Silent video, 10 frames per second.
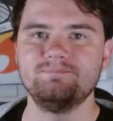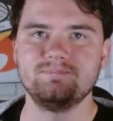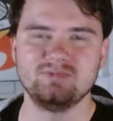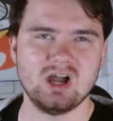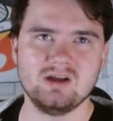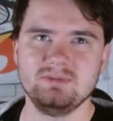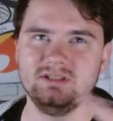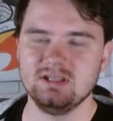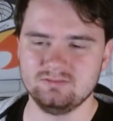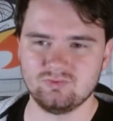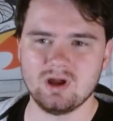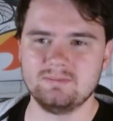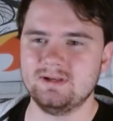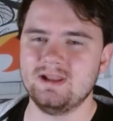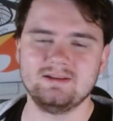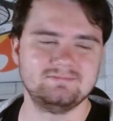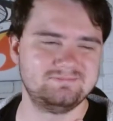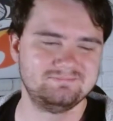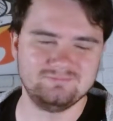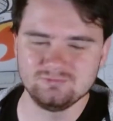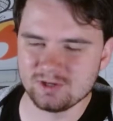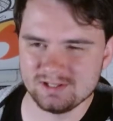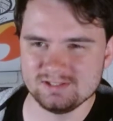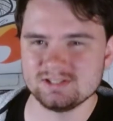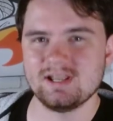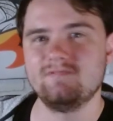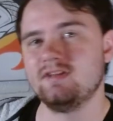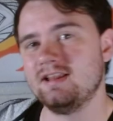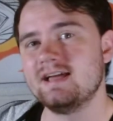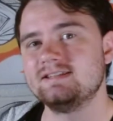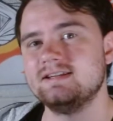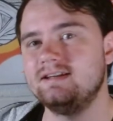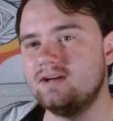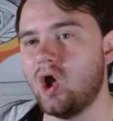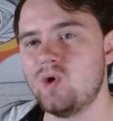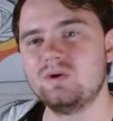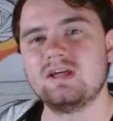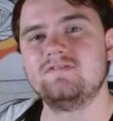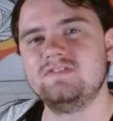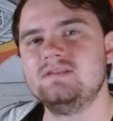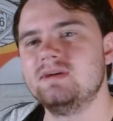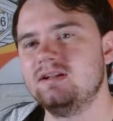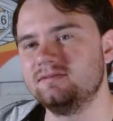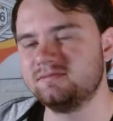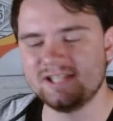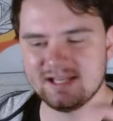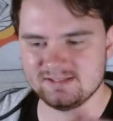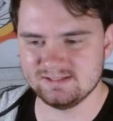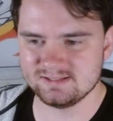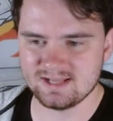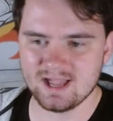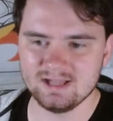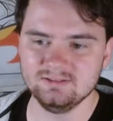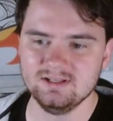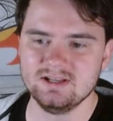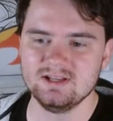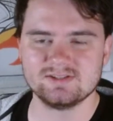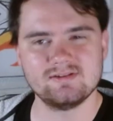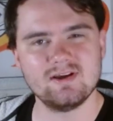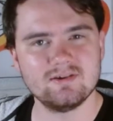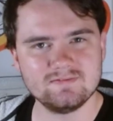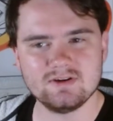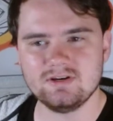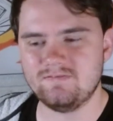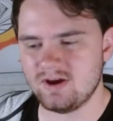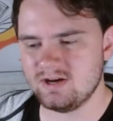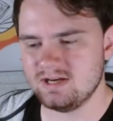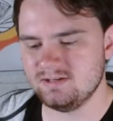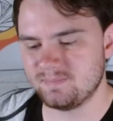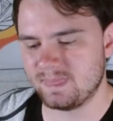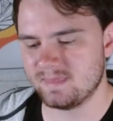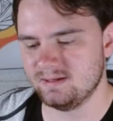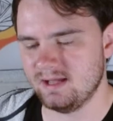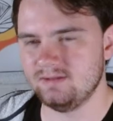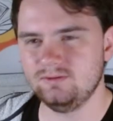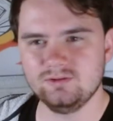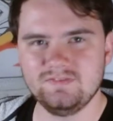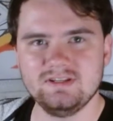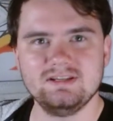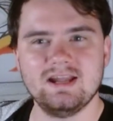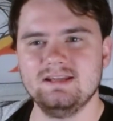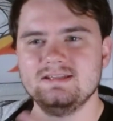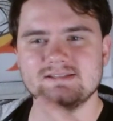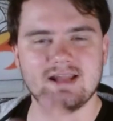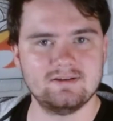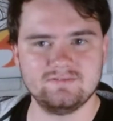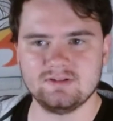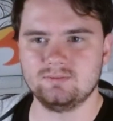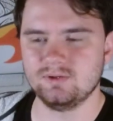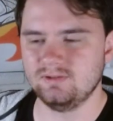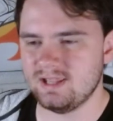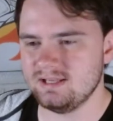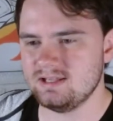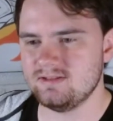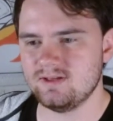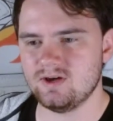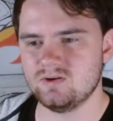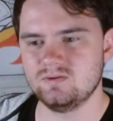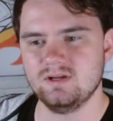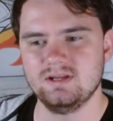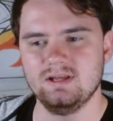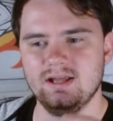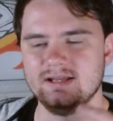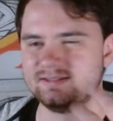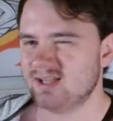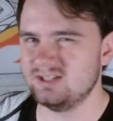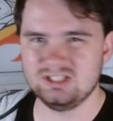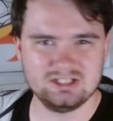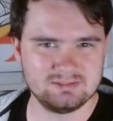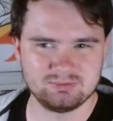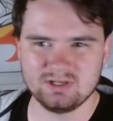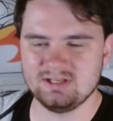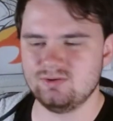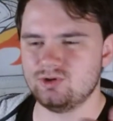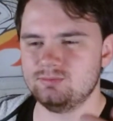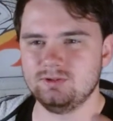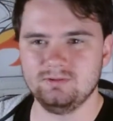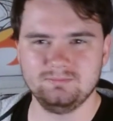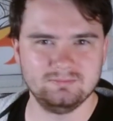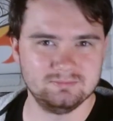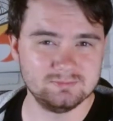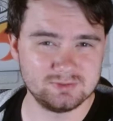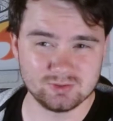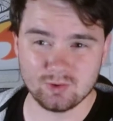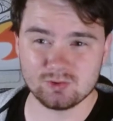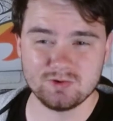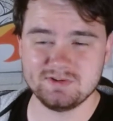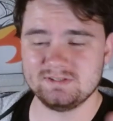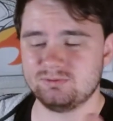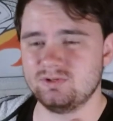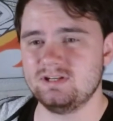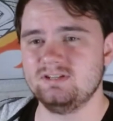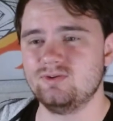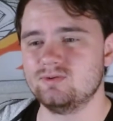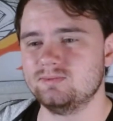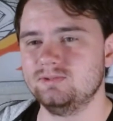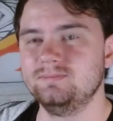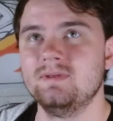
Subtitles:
Nami and Robin really just have the classic Oda female sexy style, so they aren't very varied. Luffy is kind of a little more lanky, though. Sanji is pretty normal. Zoro is pretty normal.